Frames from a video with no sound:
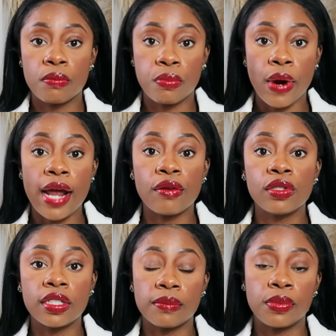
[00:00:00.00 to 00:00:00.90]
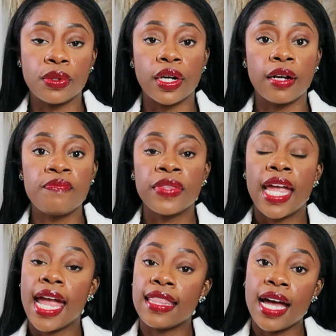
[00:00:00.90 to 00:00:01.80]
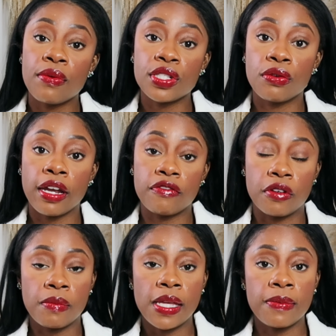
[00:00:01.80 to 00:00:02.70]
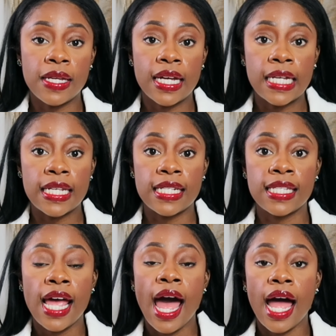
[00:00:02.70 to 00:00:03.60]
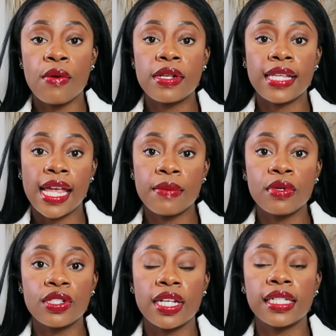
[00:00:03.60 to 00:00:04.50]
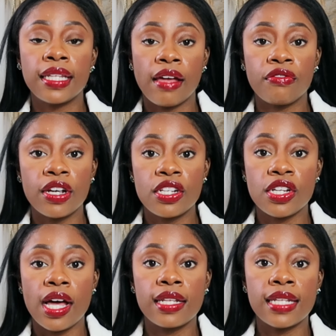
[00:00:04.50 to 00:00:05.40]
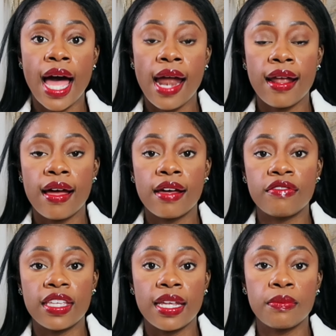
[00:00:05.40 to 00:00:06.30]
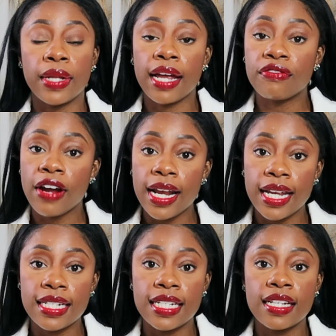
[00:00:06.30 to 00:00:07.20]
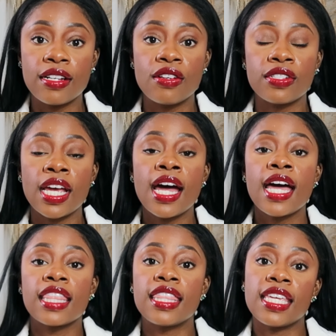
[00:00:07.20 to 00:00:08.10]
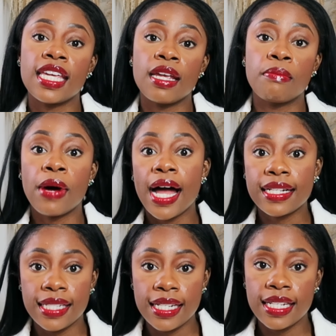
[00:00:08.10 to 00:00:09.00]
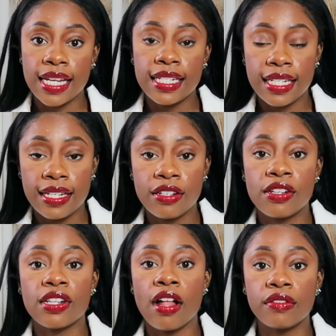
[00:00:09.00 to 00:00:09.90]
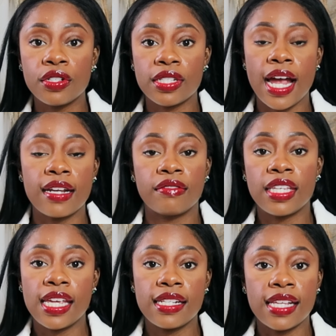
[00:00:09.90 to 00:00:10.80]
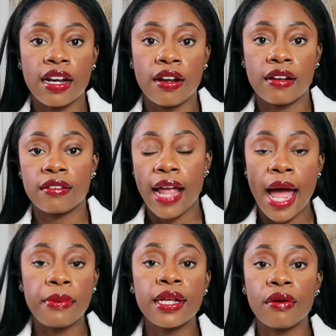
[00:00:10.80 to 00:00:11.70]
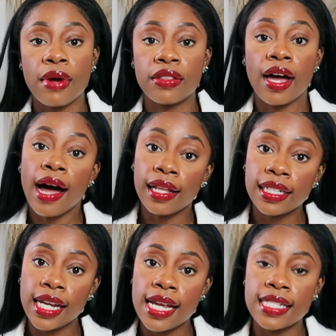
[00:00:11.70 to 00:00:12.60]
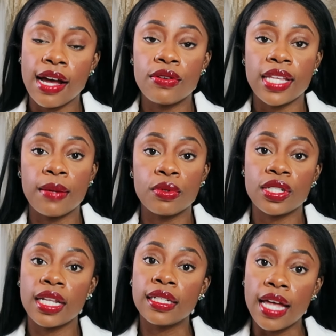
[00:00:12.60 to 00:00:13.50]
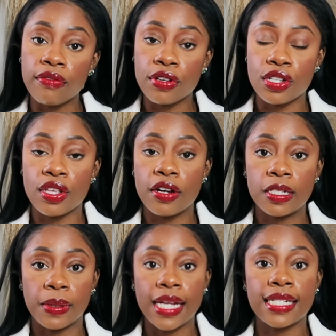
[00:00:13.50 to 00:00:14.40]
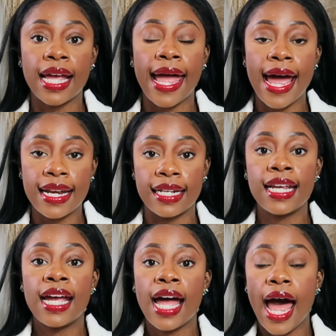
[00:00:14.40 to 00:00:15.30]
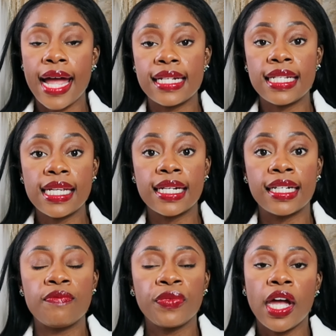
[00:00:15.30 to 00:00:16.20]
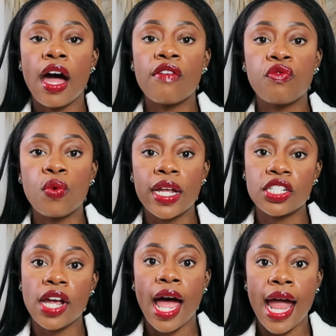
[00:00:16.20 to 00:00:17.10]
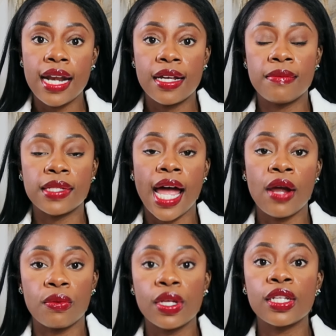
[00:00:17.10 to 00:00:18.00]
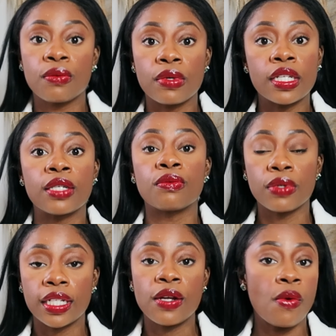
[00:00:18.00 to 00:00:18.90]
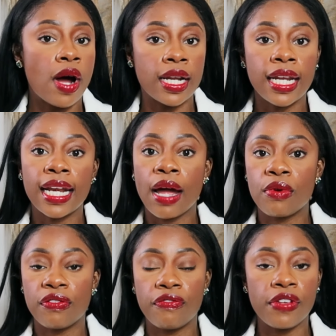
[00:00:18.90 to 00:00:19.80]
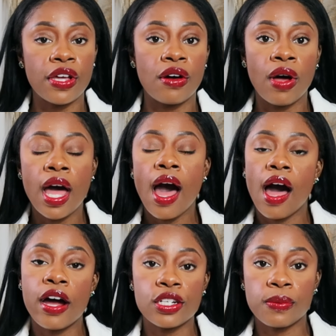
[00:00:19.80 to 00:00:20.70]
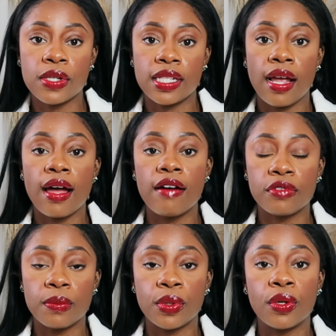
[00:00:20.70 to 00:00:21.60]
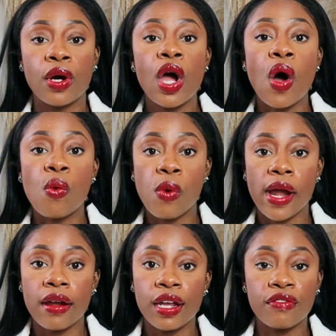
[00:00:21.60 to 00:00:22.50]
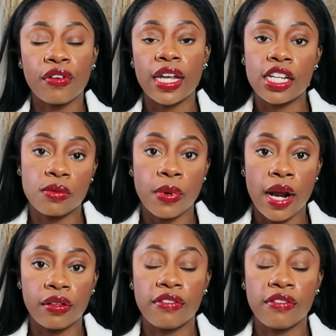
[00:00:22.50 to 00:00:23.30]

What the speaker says: bridal look board, and that was great for me because I was able to leverage a lot of the Black Friday deals, the Boxing Day deals, all of those kind of things that are happening around the holidays. I was able to leverage those because I had an idea of which items I really wanted and I would feel 100% comfortable wearing for each bridal